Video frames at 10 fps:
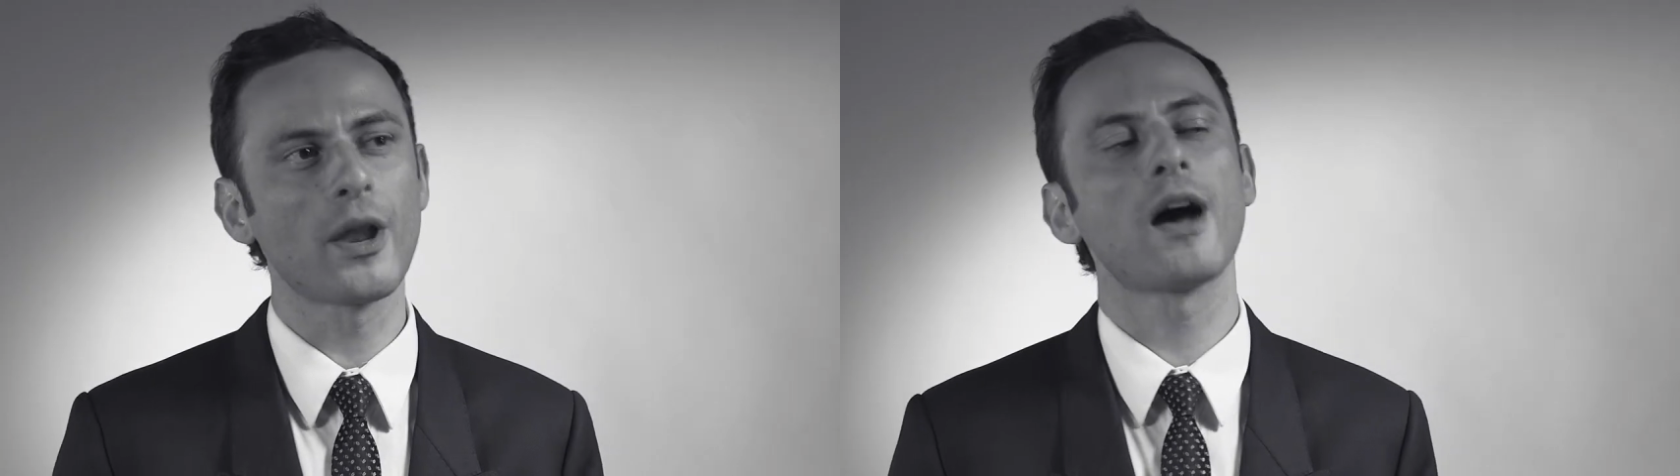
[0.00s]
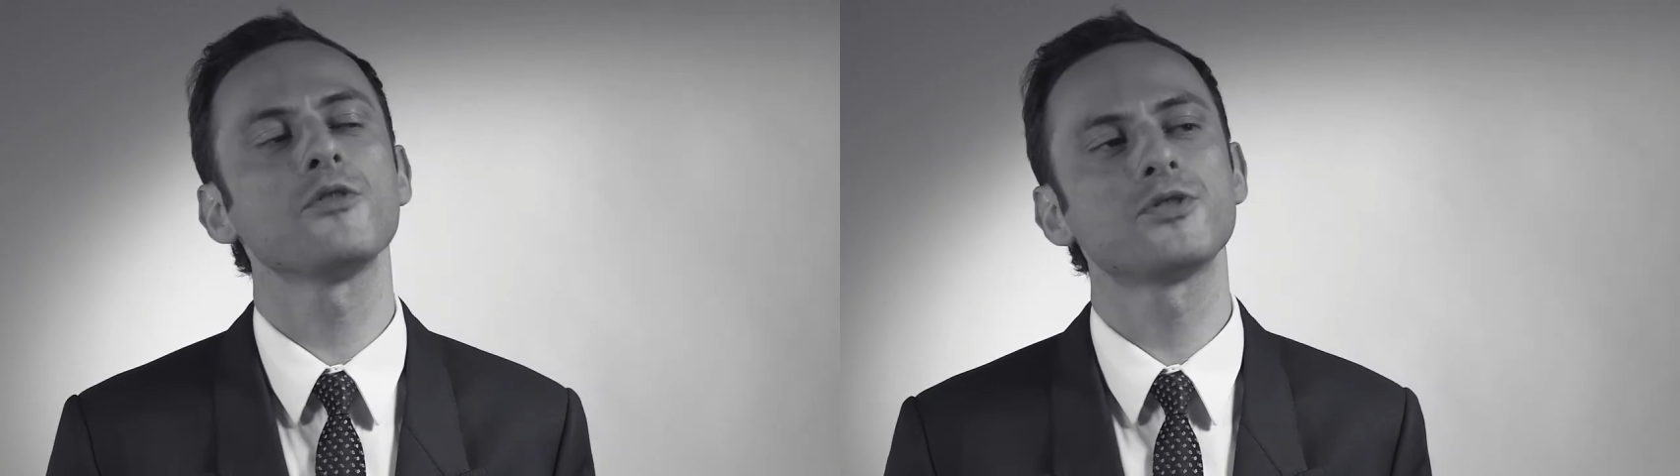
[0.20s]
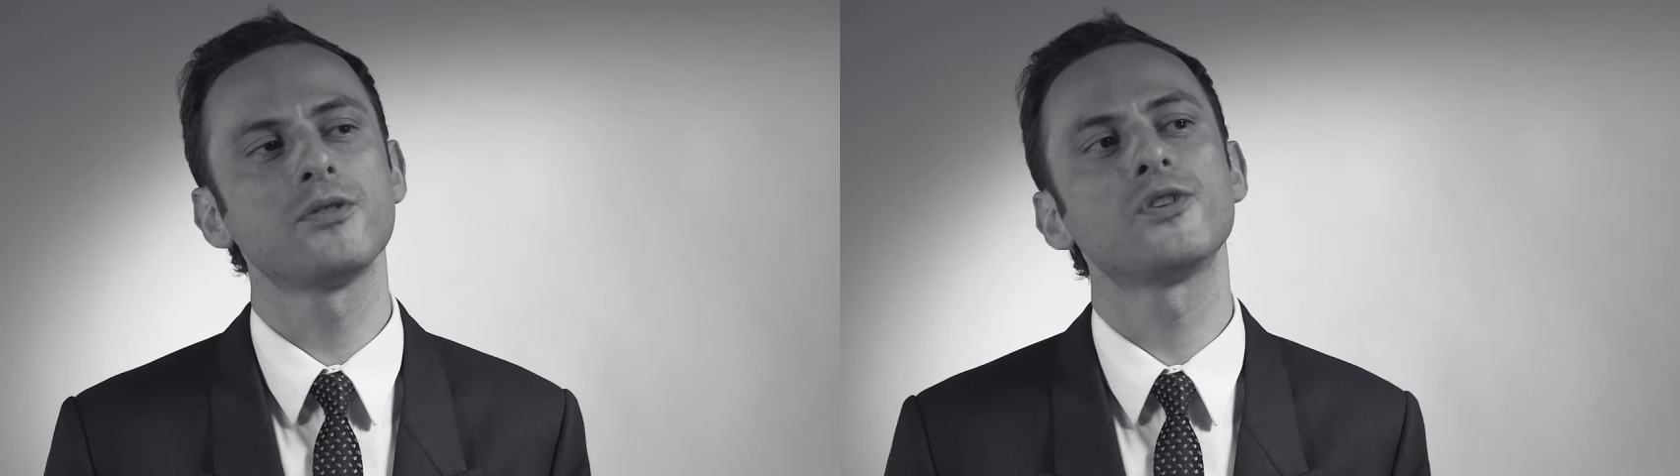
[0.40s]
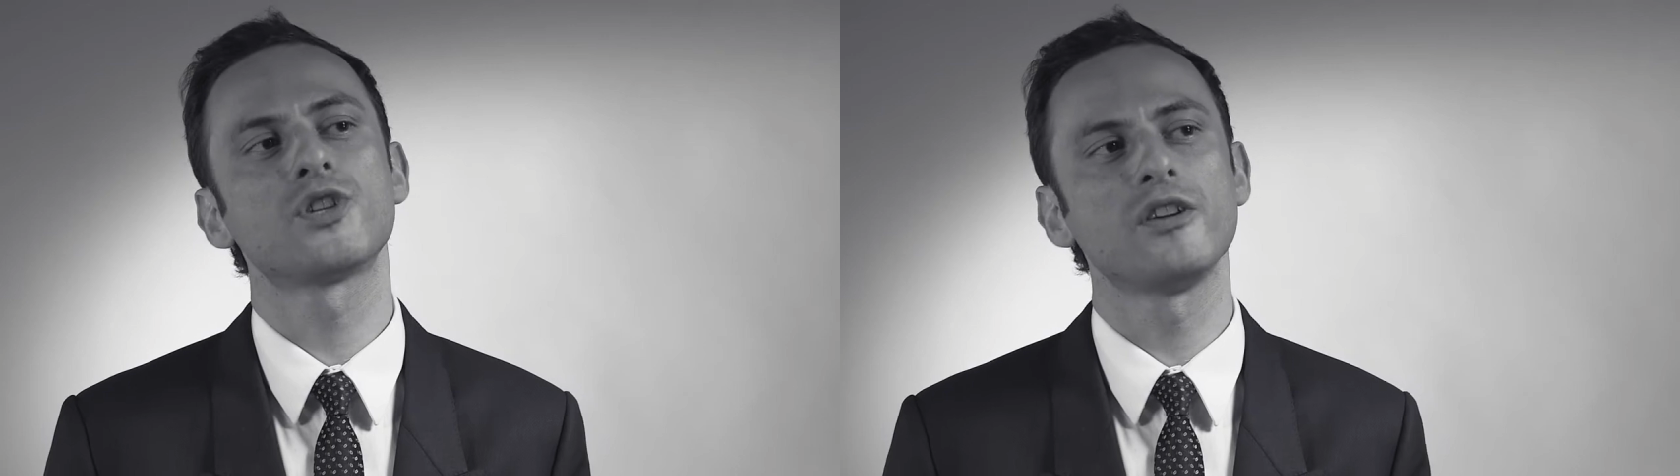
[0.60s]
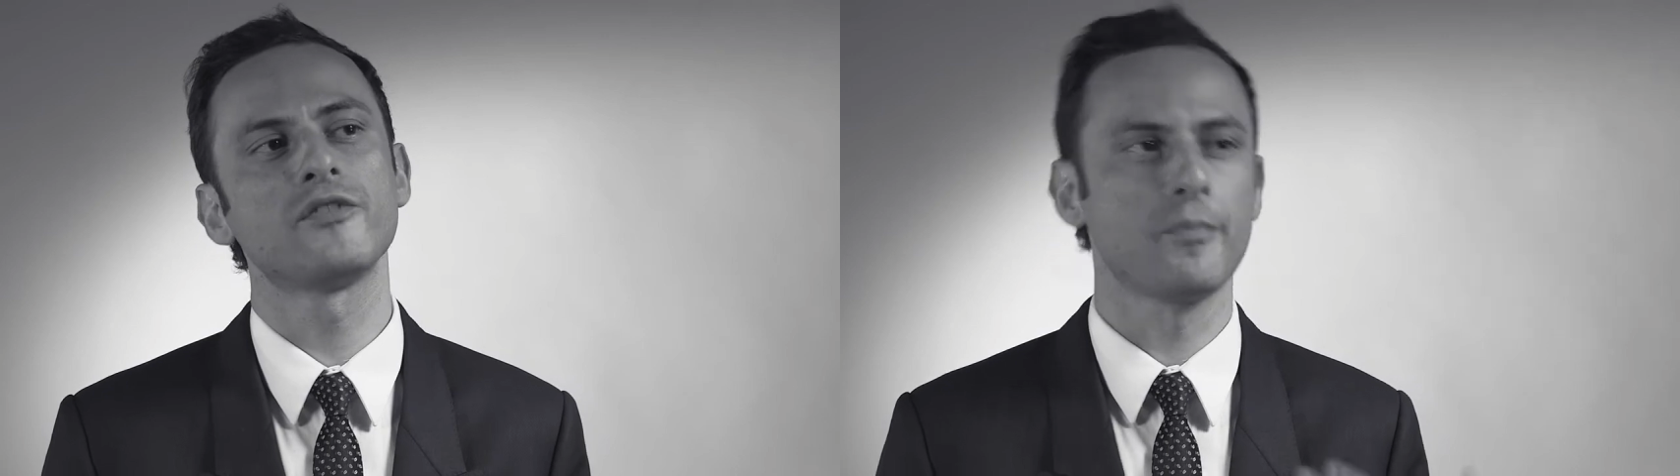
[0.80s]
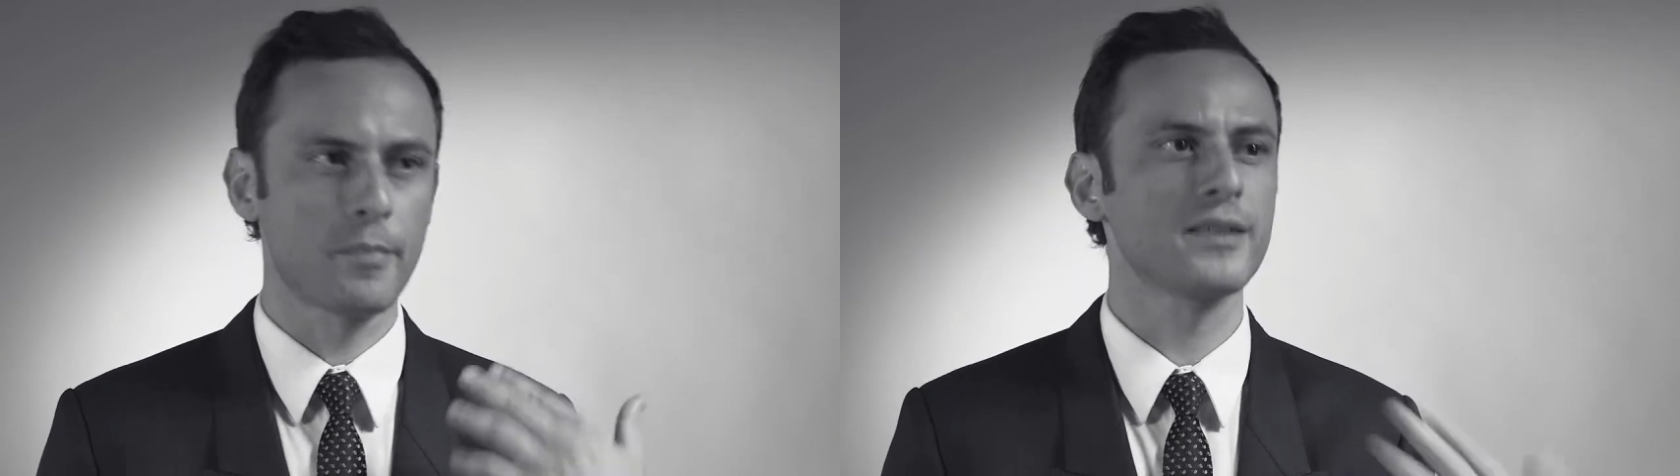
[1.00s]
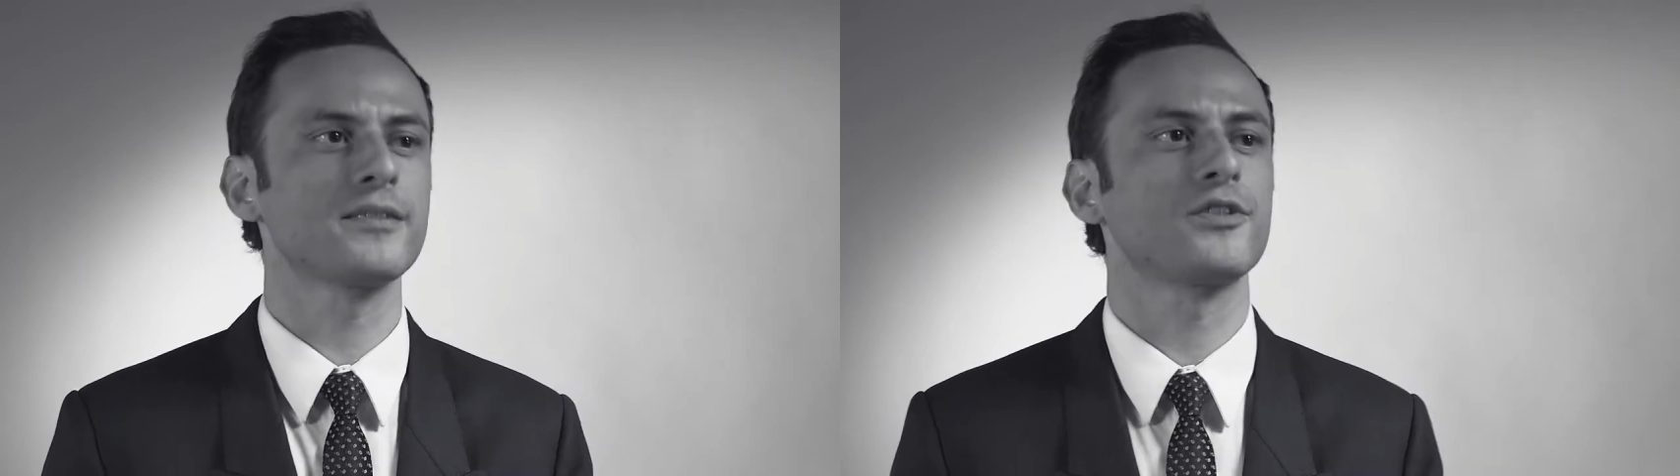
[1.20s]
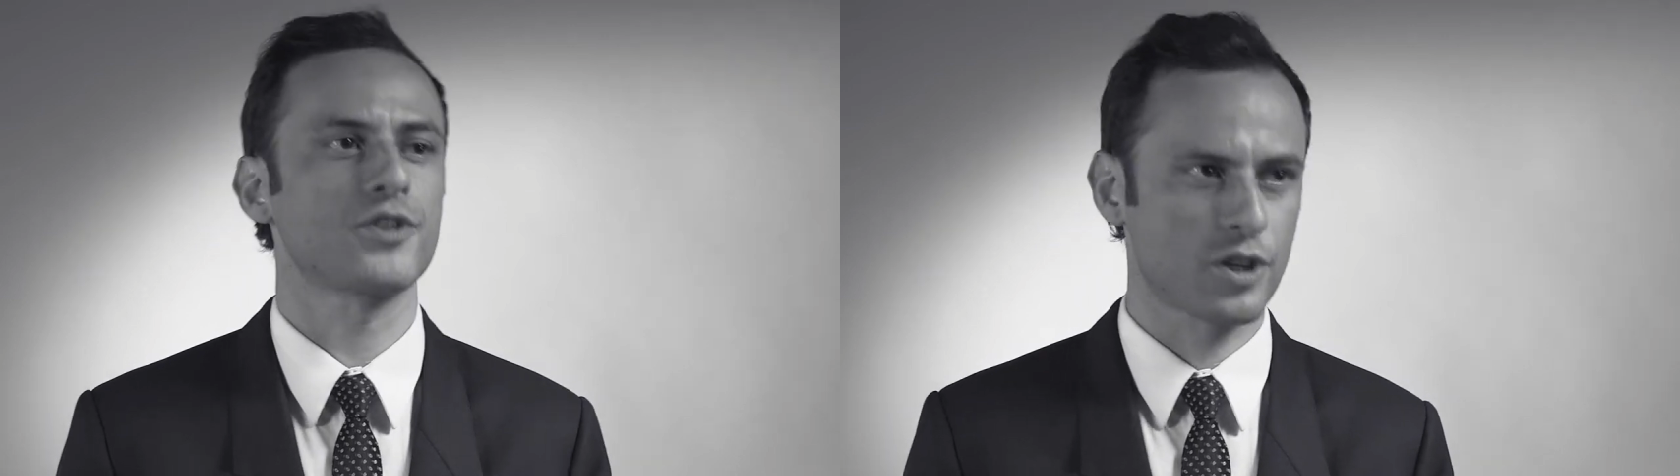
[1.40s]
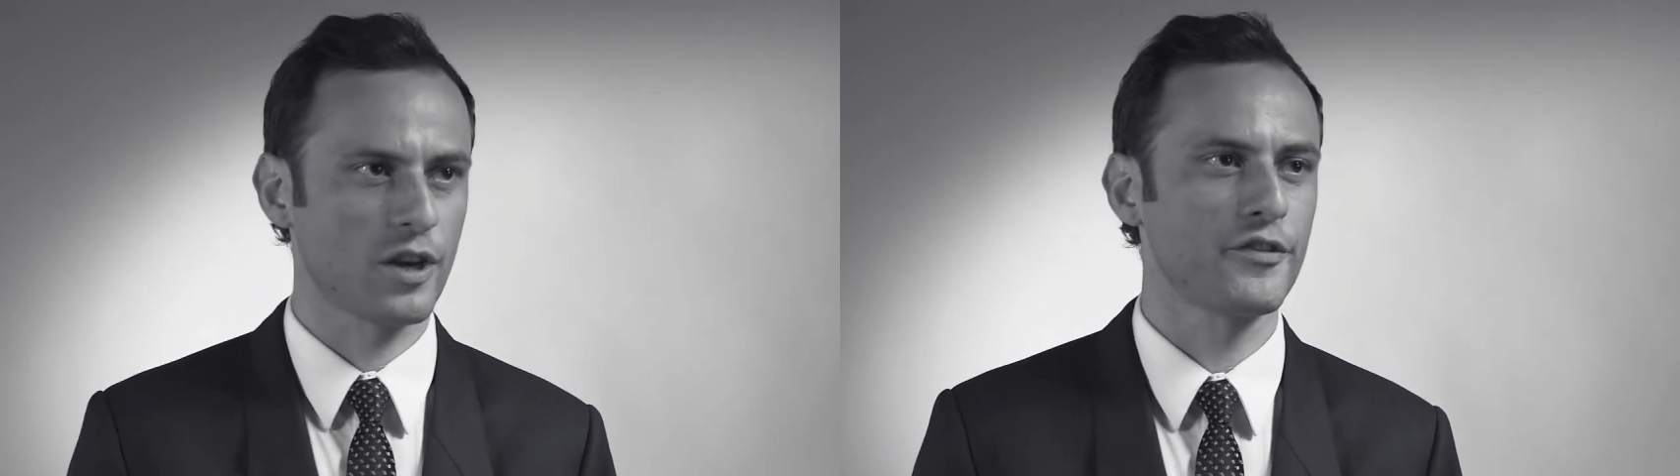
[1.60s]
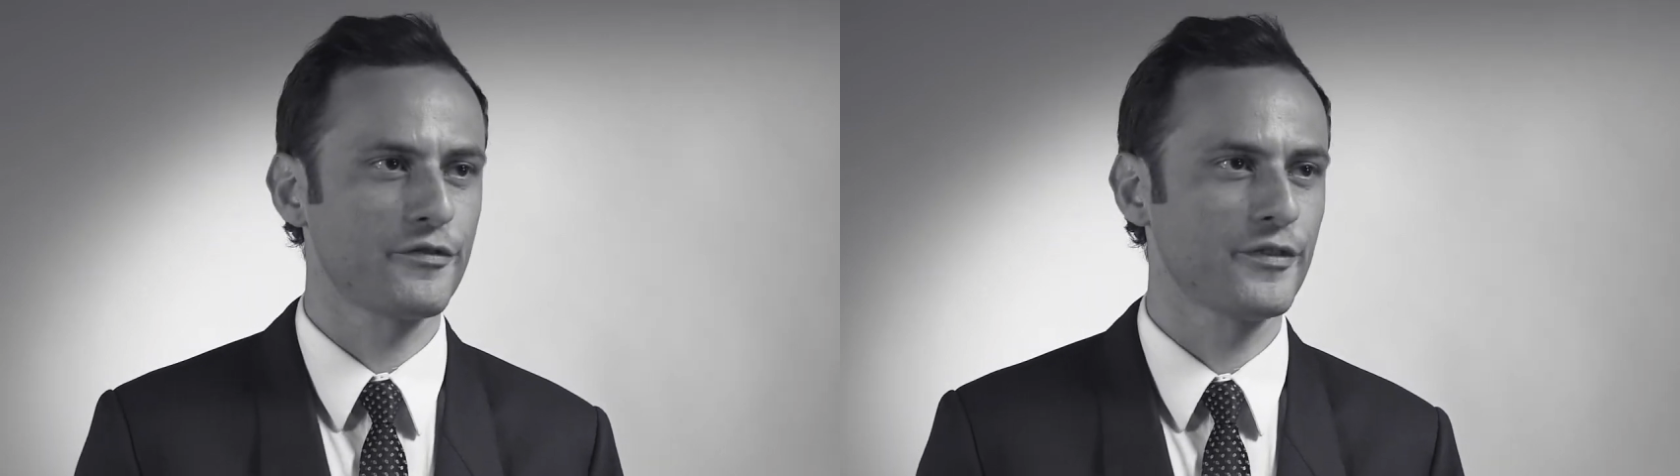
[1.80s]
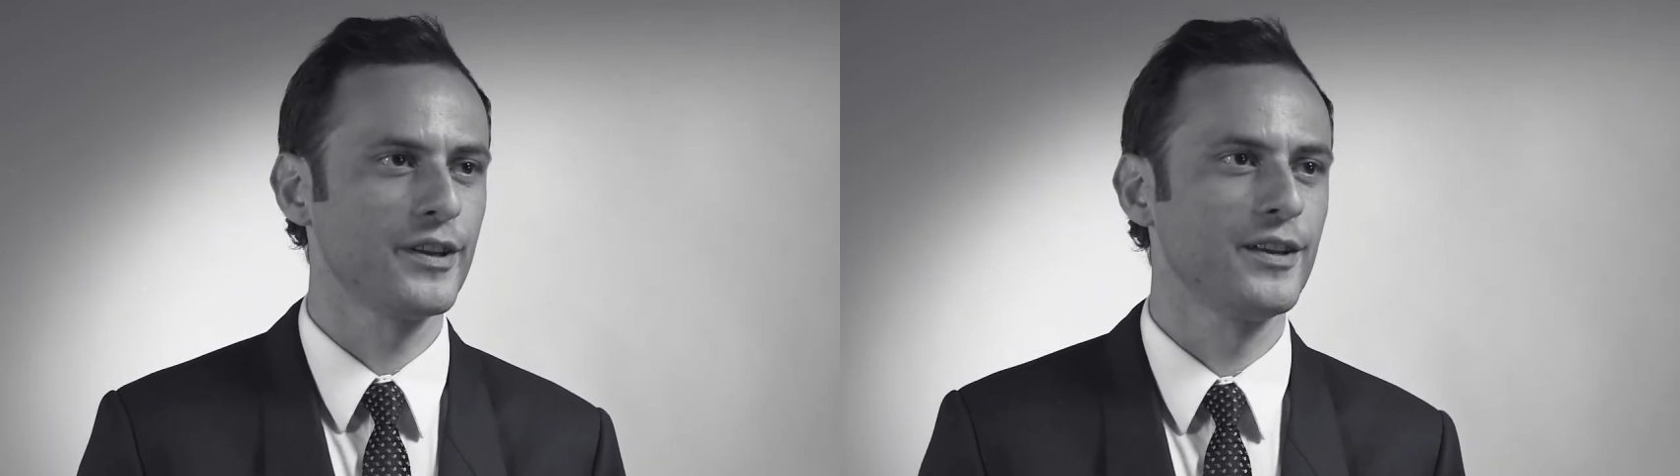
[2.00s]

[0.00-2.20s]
on how to achieve the best shave.